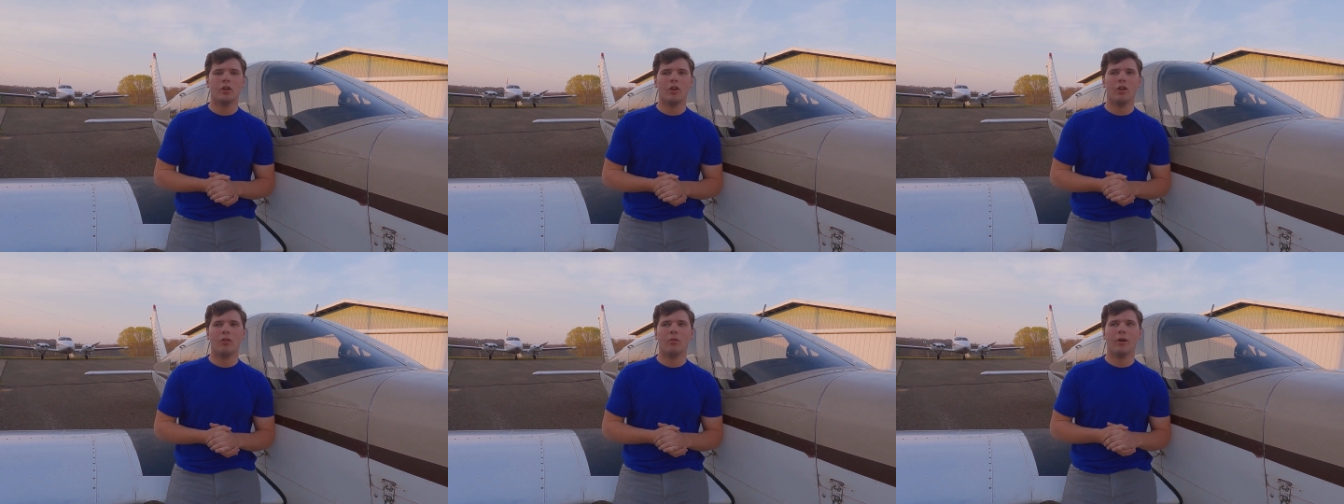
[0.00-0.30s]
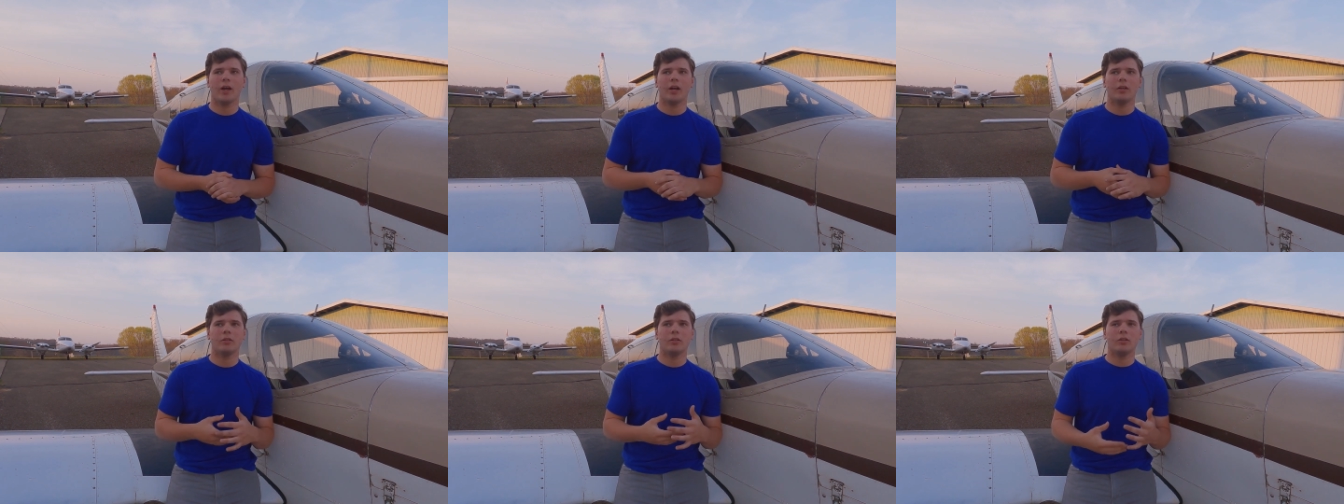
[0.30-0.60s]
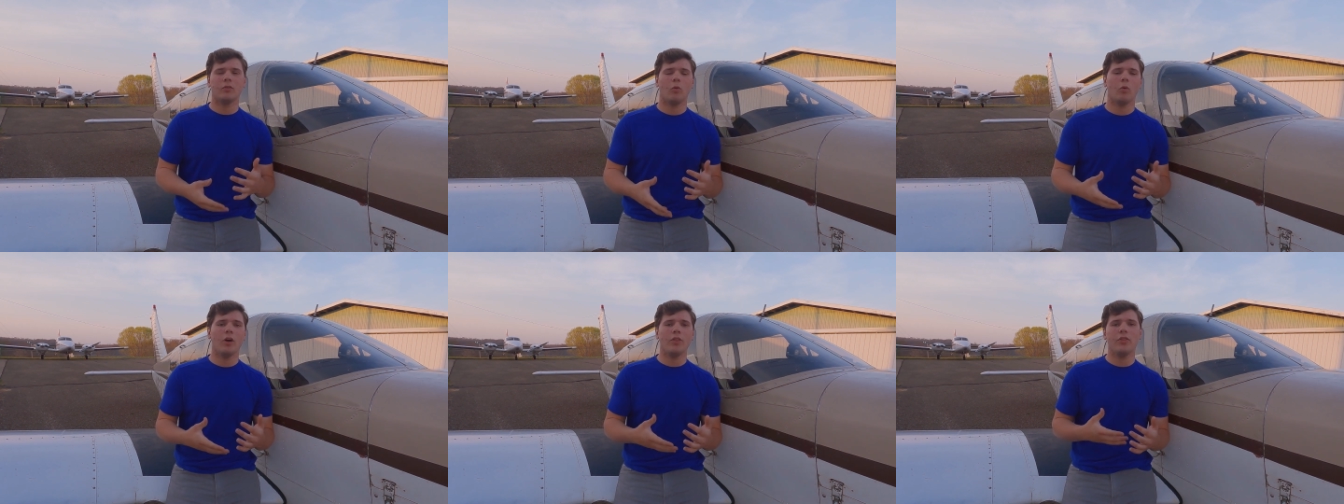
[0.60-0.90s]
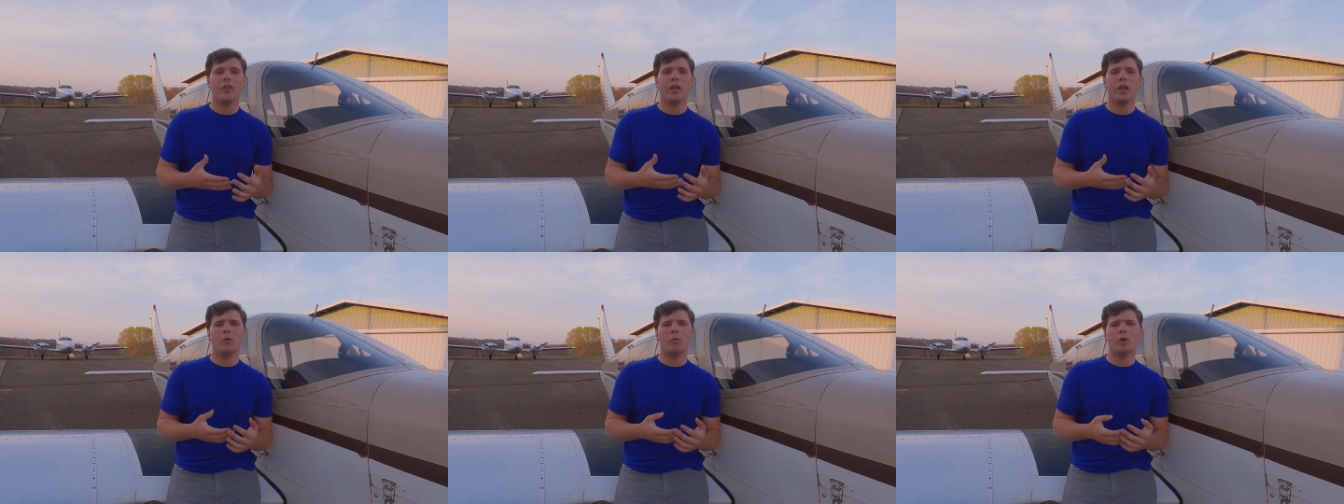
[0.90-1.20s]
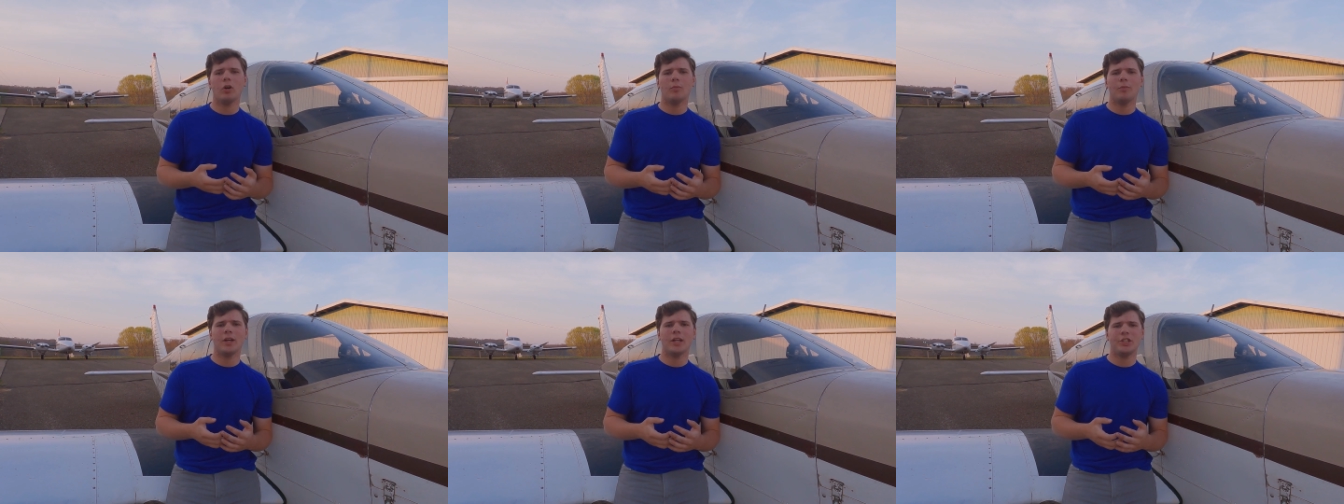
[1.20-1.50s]
all around. One thing I
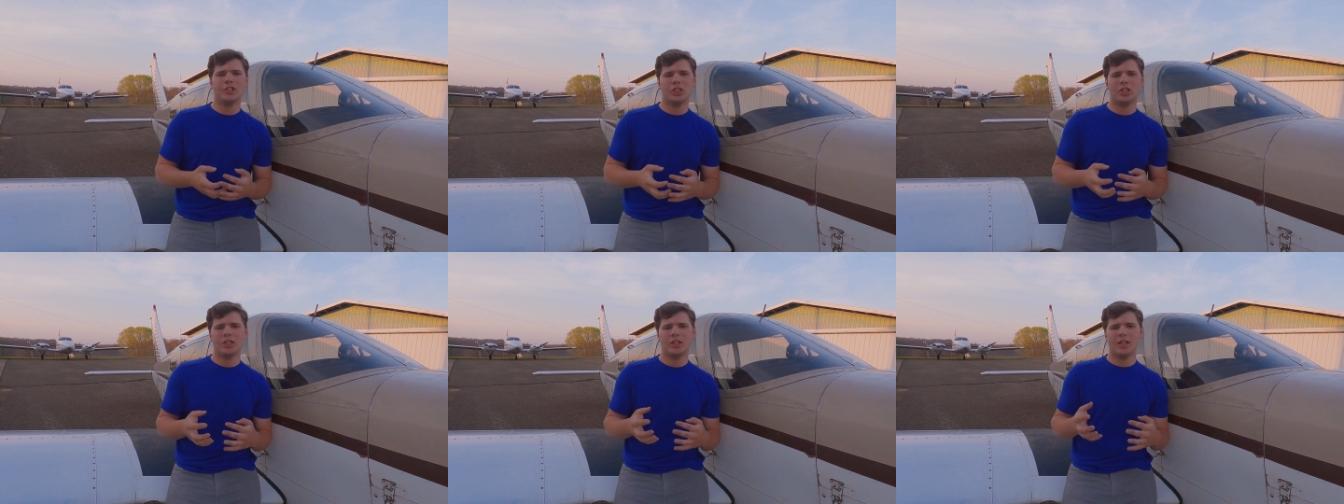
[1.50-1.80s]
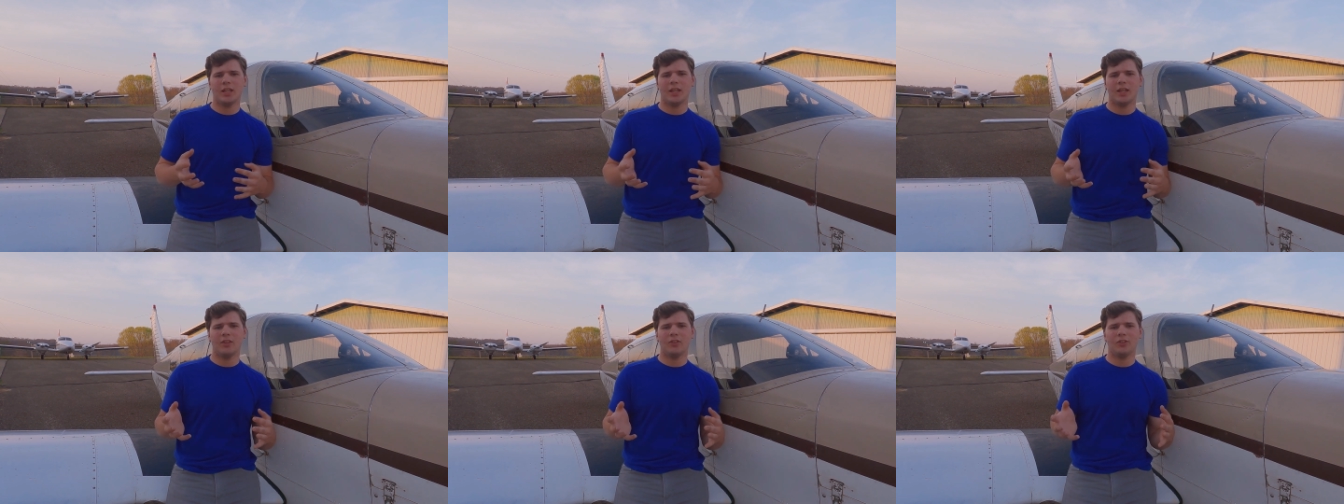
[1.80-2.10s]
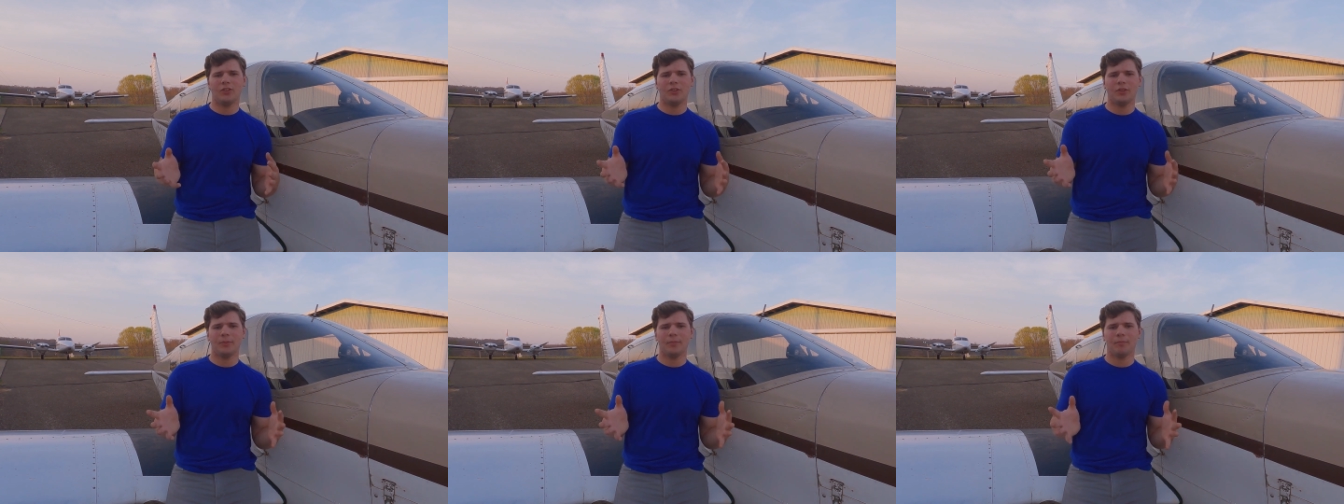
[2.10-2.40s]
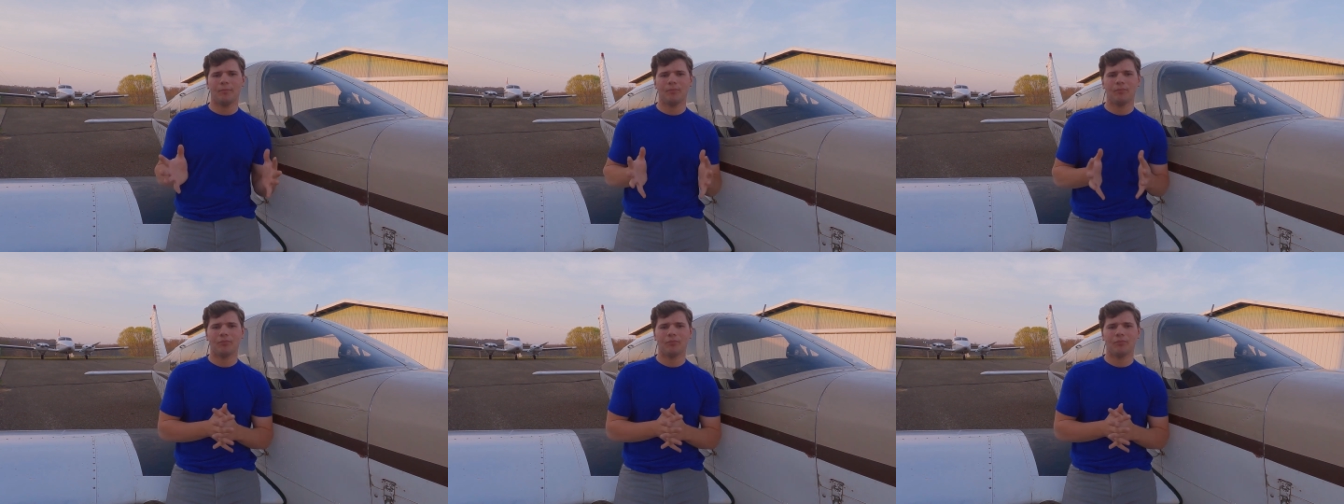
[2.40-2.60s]
will mention is